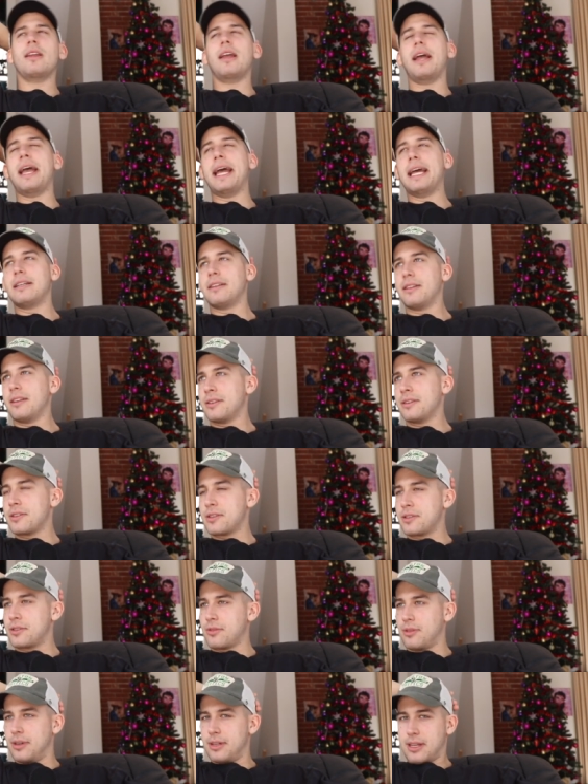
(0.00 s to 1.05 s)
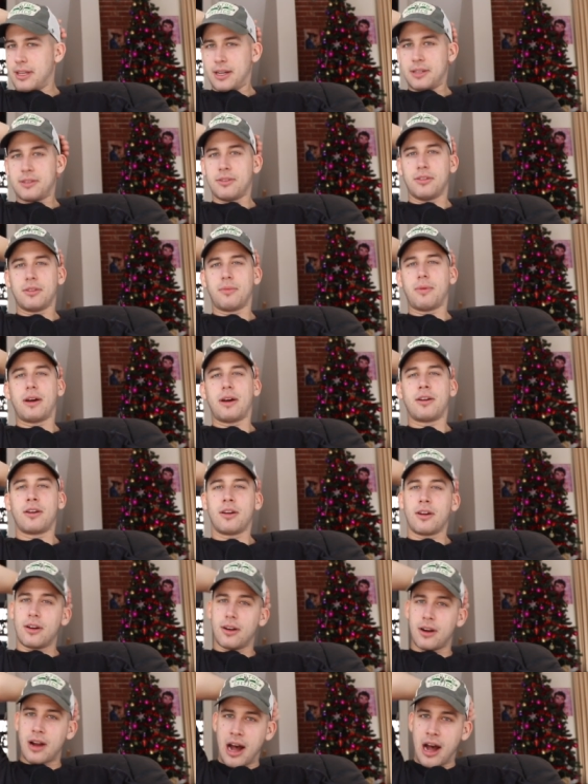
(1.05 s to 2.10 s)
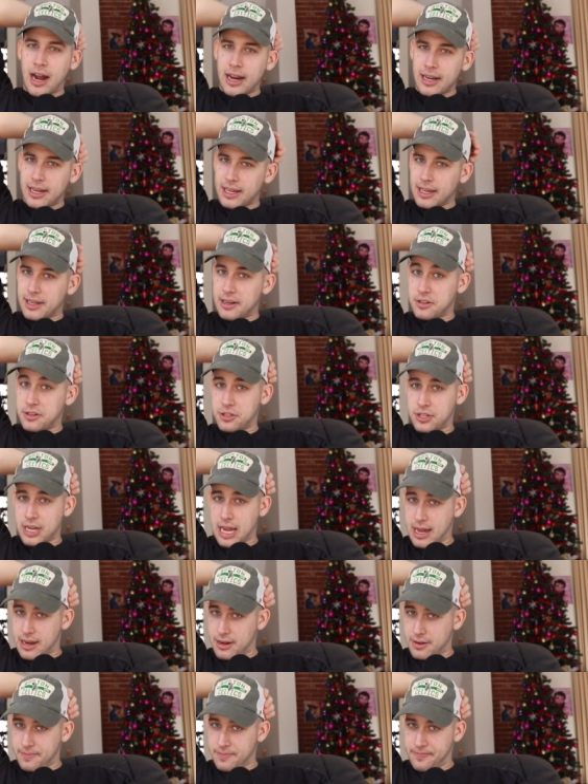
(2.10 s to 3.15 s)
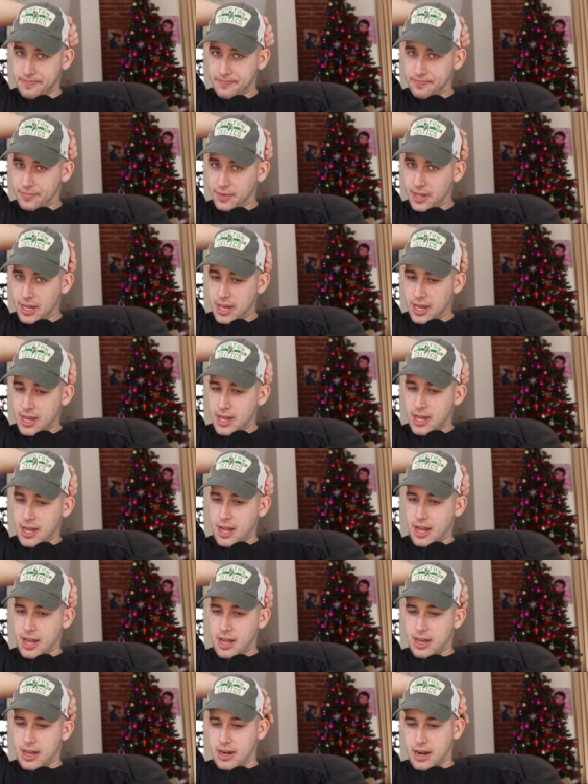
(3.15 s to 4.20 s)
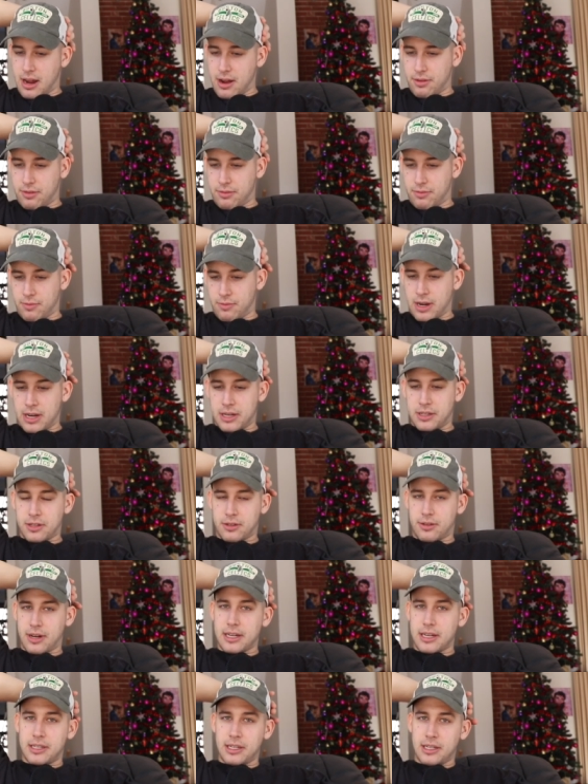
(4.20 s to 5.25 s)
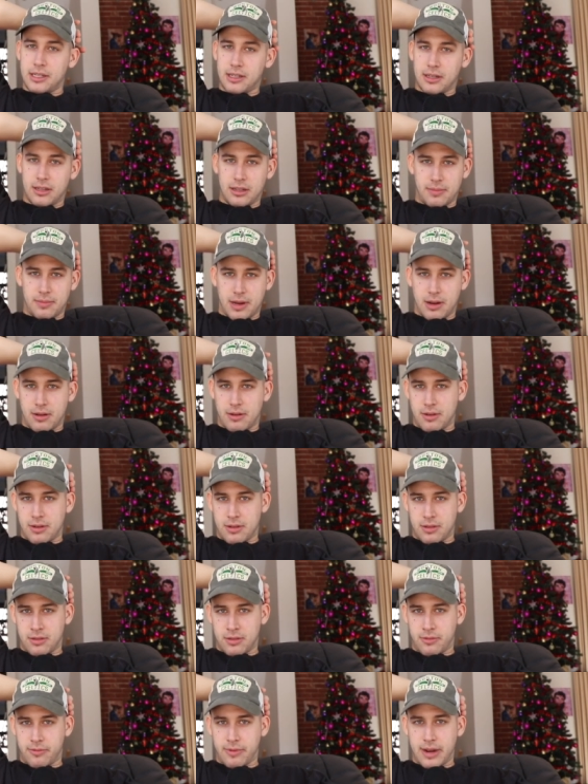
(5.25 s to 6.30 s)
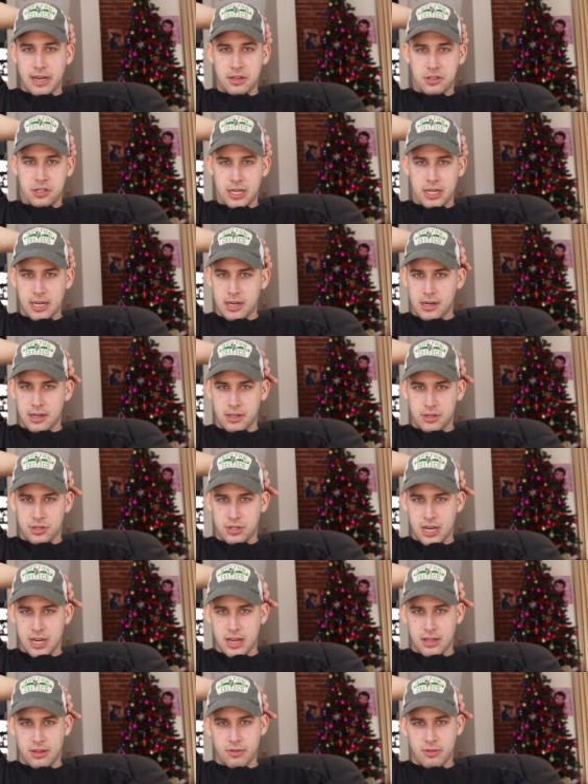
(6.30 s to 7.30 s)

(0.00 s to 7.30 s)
And there's a story that I told about her hiding in a shed. And I went into great detail about the way she hid in the shed.